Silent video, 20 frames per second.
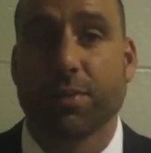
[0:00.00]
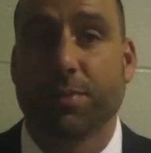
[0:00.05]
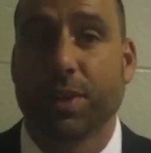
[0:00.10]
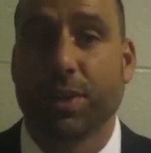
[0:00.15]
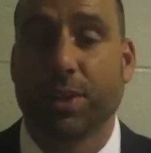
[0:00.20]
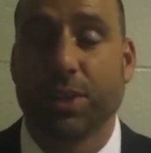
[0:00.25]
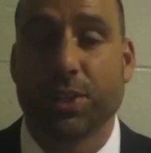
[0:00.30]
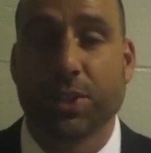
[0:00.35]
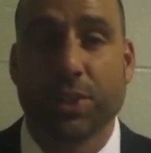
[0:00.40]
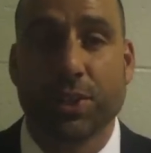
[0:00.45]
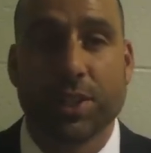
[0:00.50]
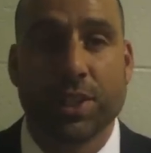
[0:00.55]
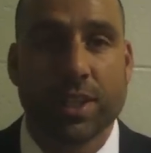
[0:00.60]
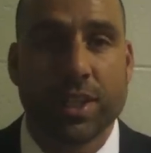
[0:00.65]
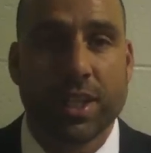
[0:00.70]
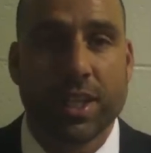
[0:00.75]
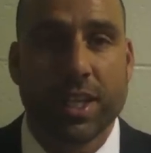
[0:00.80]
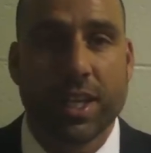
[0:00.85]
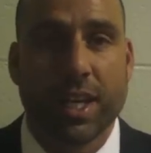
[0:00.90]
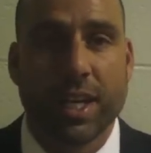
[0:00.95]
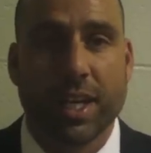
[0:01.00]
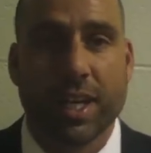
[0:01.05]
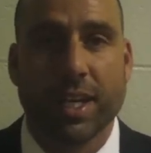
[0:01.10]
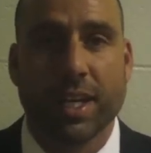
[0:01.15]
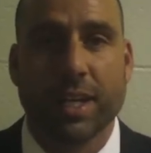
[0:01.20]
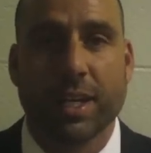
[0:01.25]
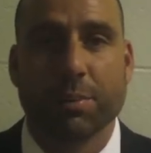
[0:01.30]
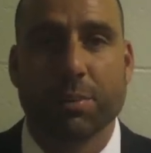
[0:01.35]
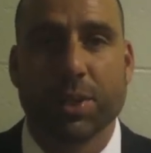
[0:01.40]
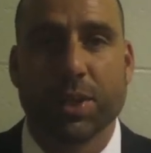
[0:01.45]
They're very good. And
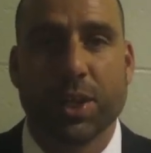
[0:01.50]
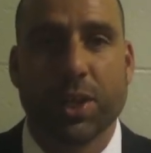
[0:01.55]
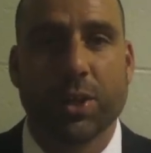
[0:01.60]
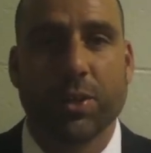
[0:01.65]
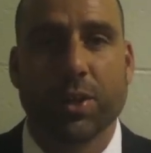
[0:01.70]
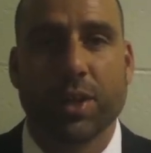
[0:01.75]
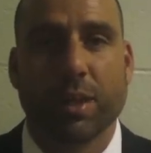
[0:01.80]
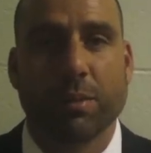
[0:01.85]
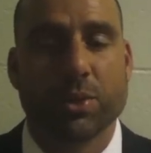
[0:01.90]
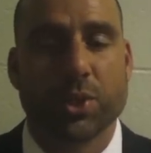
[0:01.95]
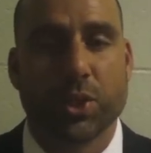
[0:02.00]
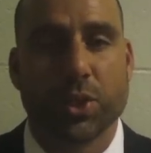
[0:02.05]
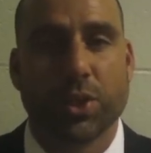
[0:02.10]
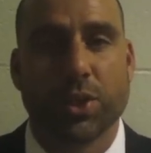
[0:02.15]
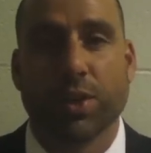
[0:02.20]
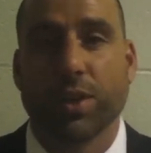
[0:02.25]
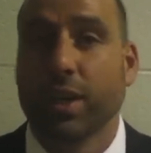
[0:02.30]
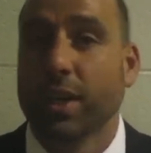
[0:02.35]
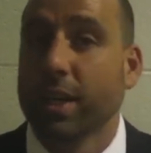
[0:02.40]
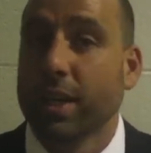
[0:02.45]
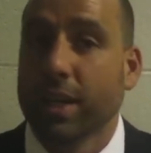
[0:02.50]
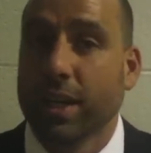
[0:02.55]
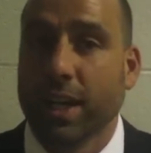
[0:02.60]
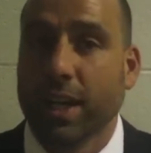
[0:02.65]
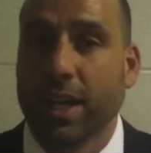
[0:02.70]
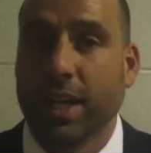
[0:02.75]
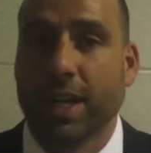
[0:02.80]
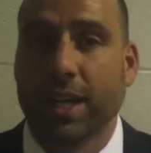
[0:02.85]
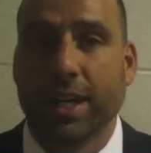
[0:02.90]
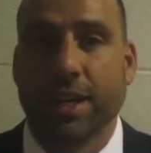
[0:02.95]
I'm sure
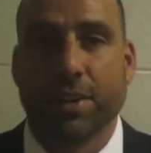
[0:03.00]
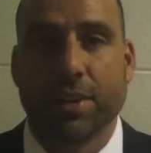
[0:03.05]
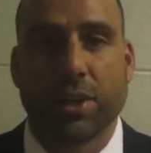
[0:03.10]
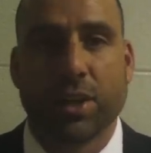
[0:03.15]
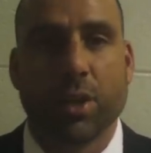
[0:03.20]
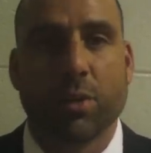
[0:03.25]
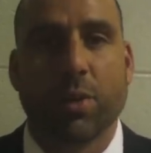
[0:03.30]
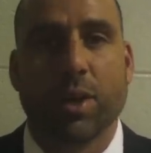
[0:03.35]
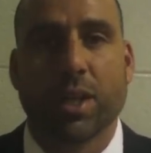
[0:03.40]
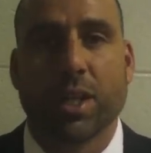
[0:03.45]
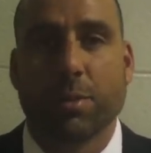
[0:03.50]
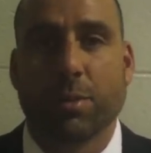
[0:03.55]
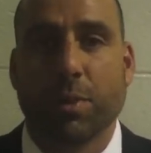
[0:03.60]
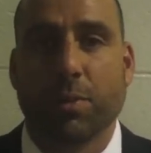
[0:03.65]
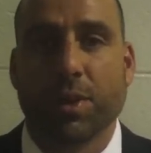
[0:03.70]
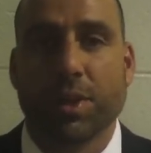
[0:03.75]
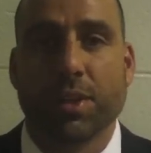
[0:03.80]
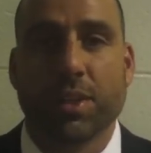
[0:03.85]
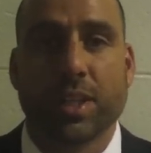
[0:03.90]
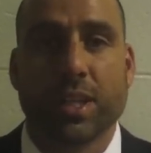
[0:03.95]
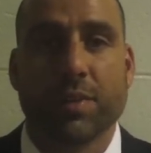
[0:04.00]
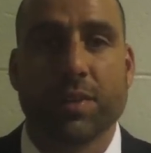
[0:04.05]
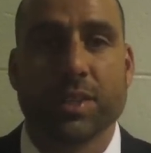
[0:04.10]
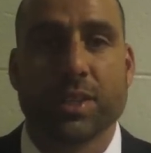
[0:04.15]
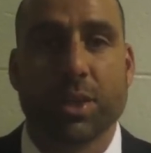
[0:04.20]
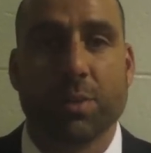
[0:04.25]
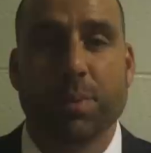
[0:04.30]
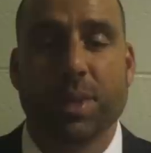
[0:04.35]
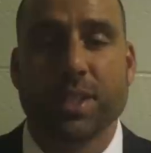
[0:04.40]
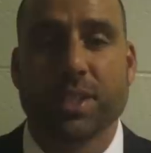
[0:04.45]
they're going to want to come over here and give
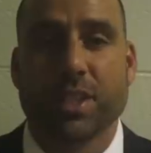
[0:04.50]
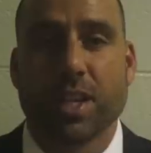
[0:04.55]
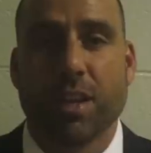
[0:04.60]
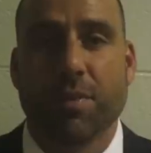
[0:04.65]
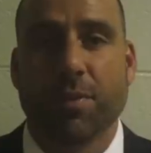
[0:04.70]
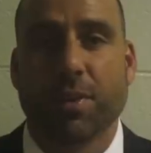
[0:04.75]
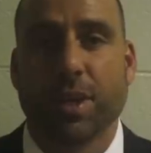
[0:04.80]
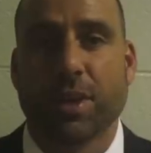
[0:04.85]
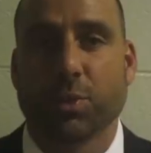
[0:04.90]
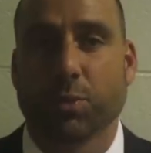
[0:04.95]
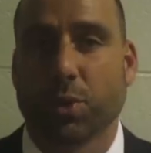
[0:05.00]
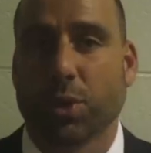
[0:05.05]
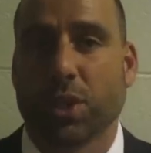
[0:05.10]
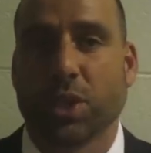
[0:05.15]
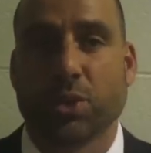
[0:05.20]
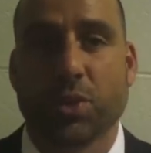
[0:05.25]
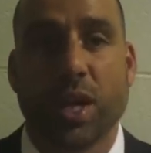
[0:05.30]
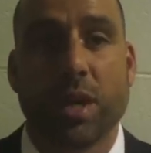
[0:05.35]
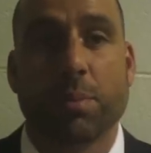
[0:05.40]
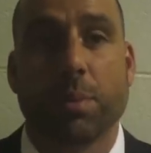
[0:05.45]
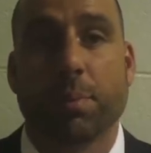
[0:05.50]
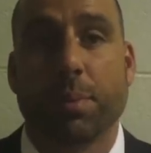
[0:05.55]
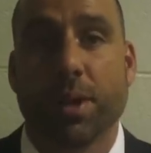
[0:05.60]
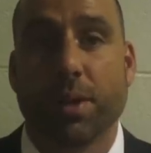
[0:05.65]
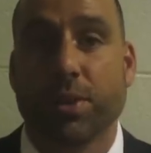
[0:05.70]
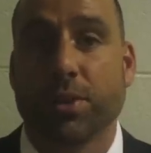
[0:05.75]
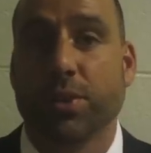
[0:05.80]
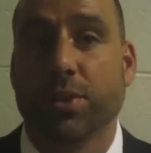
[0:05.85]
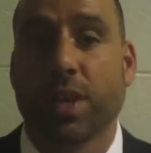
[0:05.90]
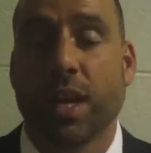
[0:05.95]
us their best effort, as we're going to try to
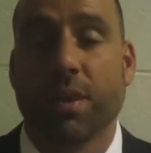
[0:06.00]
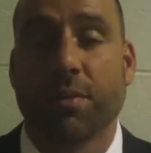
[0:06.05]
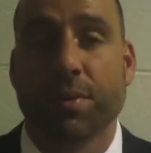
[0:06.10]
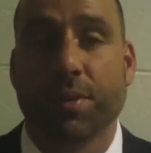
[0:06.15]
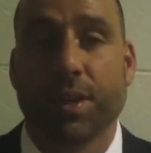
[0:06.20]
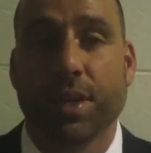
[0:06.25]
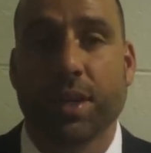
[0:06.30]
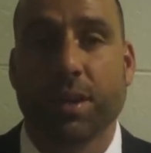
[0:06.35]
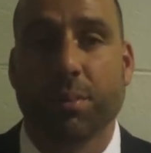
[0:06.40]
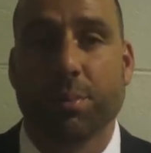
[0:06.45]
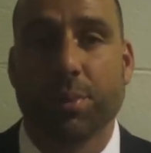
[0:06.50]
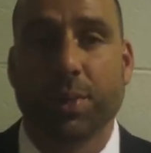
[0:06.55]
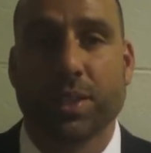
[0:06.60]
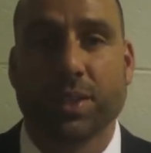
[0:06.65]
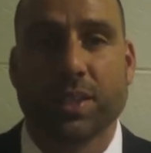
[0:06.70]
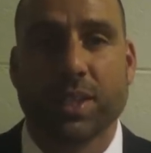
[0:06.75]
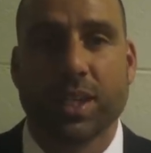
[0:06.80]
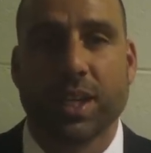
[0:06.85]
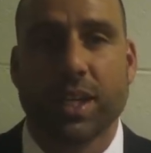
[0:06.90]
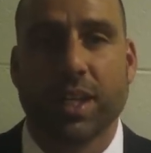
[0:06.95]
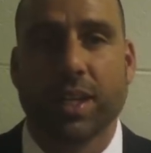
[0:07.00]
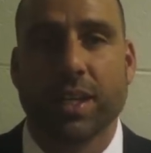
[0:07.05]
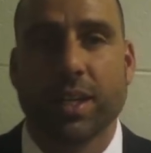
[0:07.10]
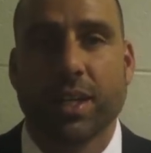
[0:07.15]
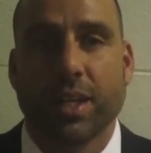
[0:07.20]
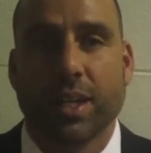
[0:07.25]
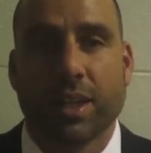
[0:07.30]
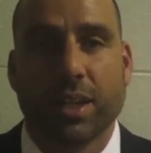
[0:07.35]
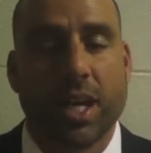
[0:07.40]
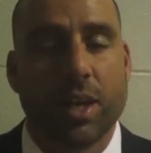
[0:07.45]
prepare to do that for them. But
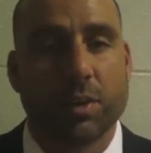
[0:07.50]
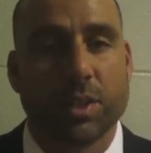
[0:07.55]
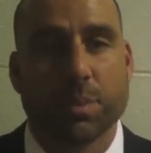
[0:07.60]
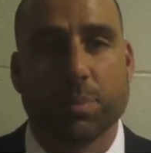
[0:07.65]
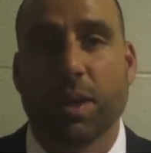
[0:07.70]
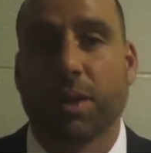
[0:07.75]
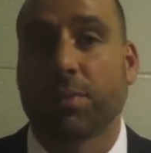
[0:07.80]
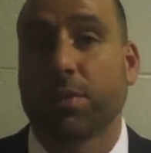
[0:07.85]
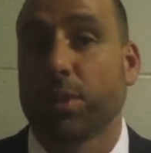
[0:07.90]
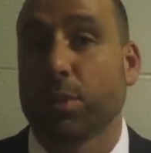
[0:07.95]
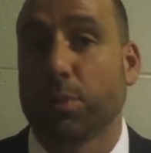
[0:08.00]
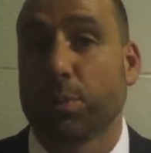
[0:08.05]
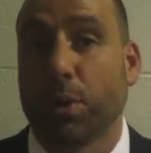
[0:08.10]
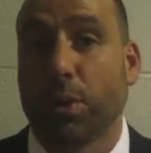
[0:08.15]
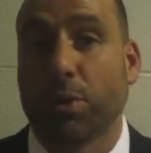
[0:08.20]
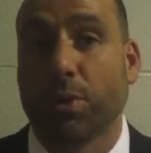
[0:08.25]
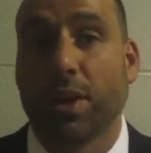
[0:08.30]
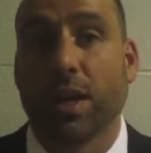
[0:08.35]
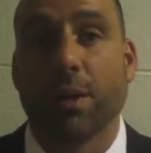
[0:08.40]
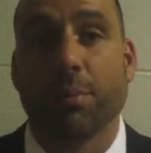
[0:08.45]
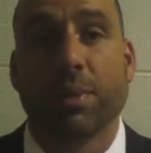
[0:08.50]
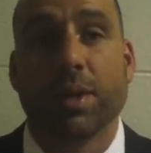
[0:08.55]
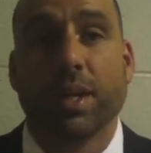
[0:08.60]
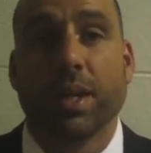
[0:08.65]
a lot of respect for their program.